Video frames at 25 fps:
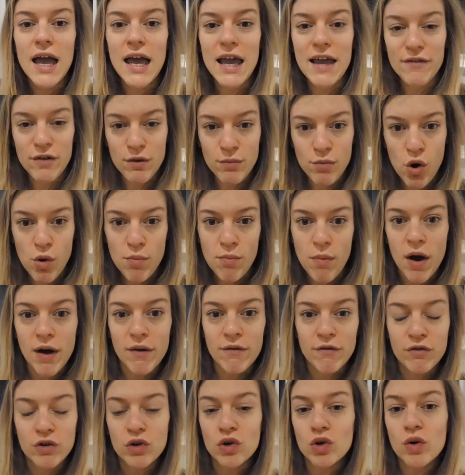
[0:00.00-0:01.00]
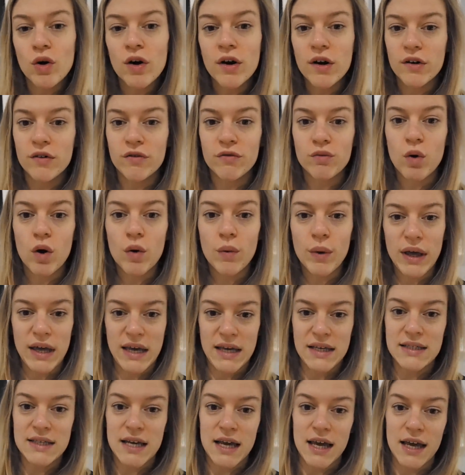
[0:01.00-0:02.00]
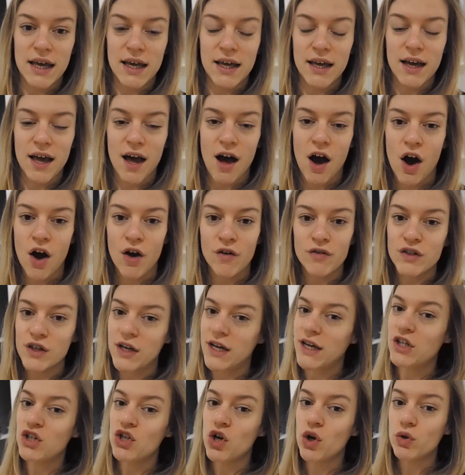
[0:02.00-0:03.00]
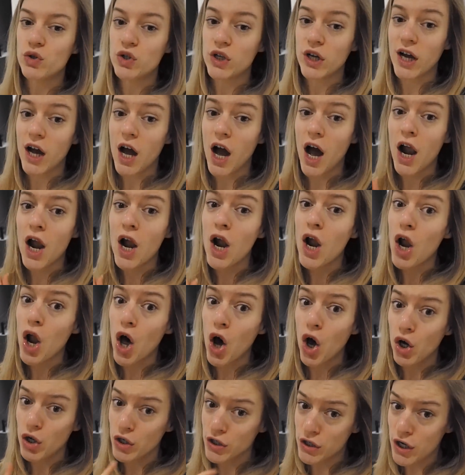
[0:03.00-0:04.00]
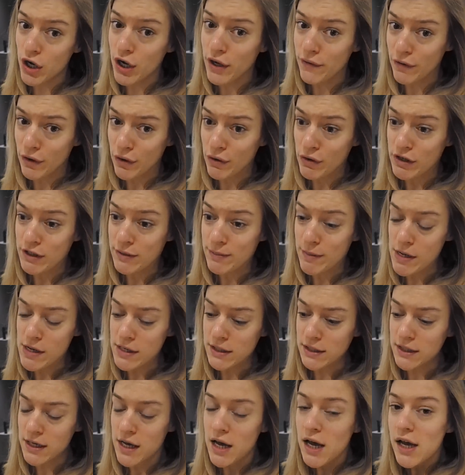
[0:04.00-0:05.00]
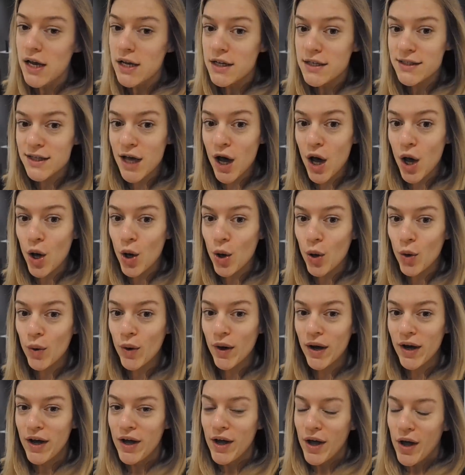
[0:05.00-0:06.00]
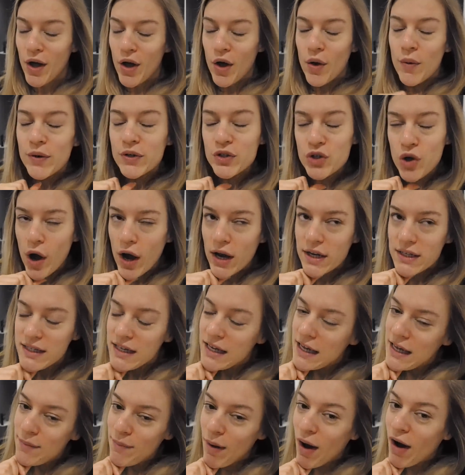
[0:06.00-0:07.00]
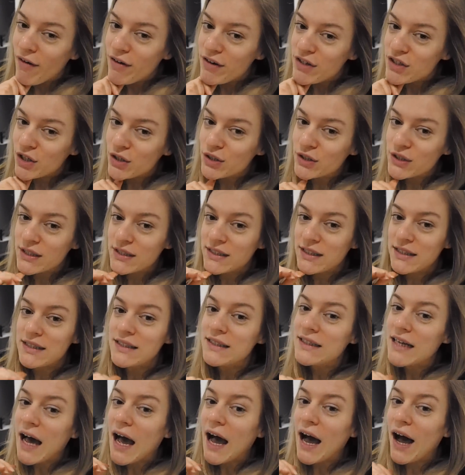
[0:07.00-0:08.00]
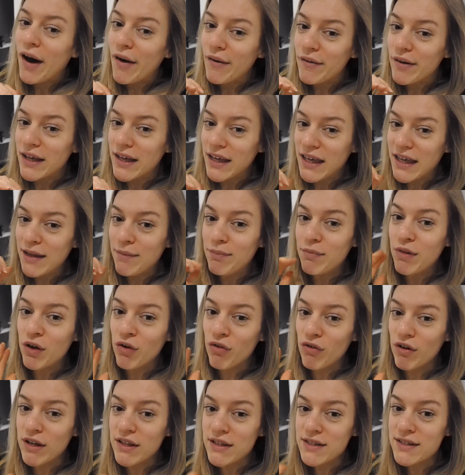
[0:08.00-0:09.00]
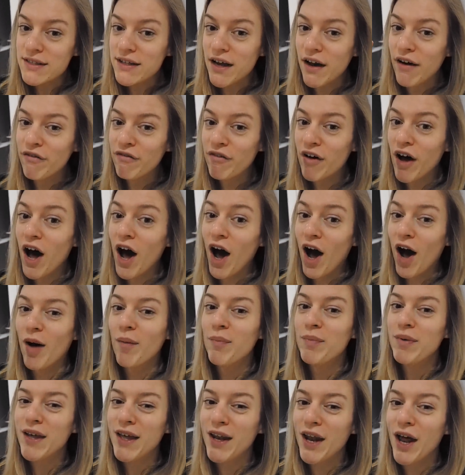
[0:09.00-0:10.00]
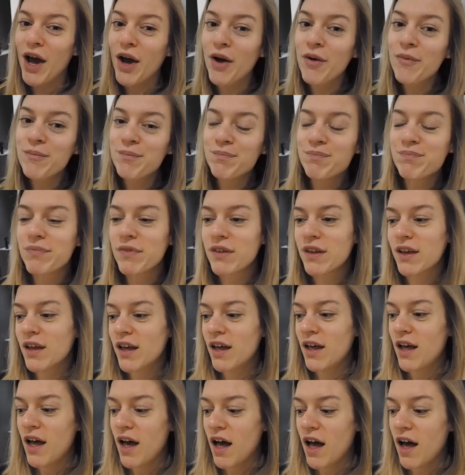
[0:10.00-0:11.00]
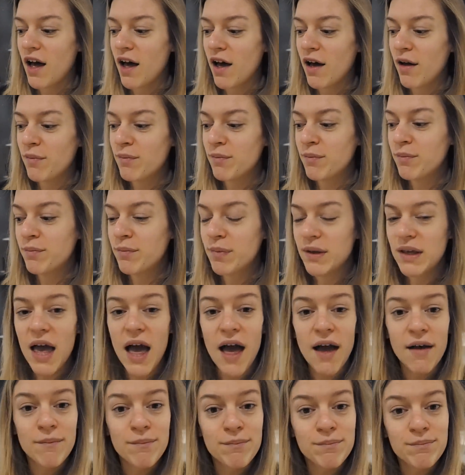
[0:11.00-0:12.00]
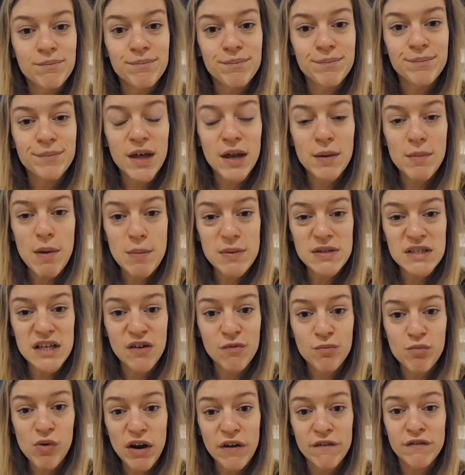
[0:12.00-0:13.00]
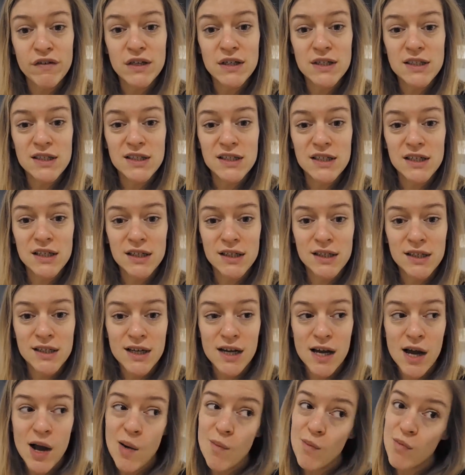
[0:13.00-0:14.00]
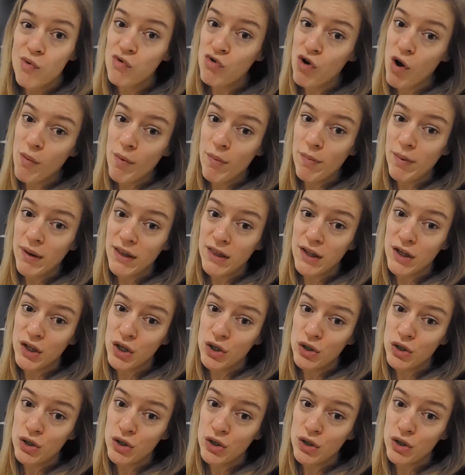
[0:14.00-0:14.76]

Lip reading: even more mindful of what we're eating after indulging a lot over Christmas. So we're trying to keep our indulgences down and keep the green stuff up, you know? But yeah, I'm gonna make myself breakfast. Probably the